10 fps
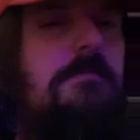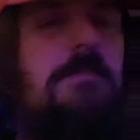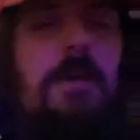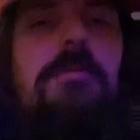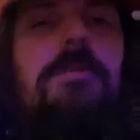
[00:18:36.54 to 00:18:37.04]

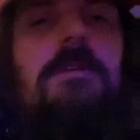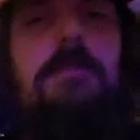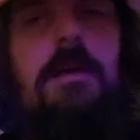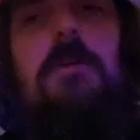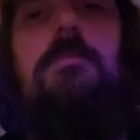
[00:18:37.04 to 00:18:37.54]
not putting it
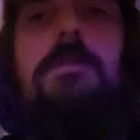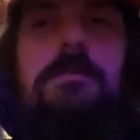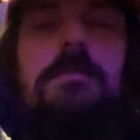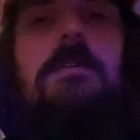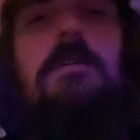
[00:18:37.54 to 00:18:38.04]
down, but
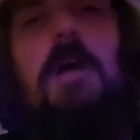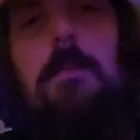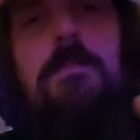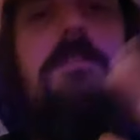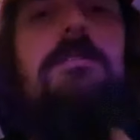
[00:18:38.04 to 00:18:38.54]

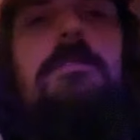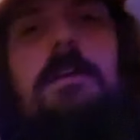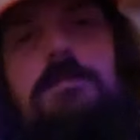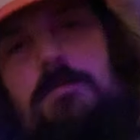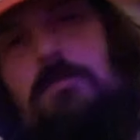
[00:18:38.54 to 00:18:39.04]
I'm mixing
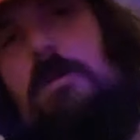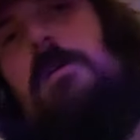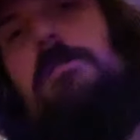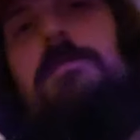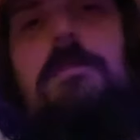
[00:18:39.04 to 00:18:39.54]
things
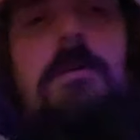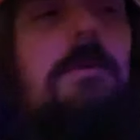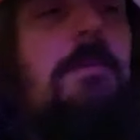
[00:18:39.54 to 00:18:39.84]
around. You know, I'm going